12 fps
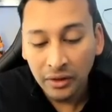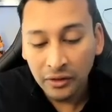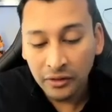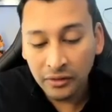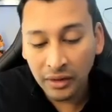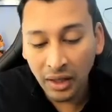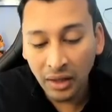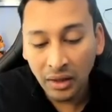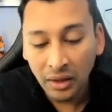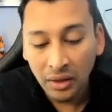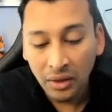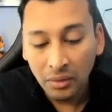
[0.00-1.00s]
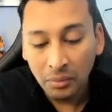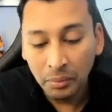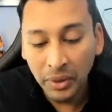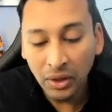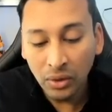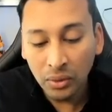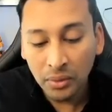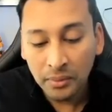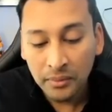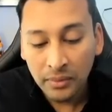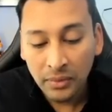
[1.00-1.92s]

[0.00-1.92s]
stay below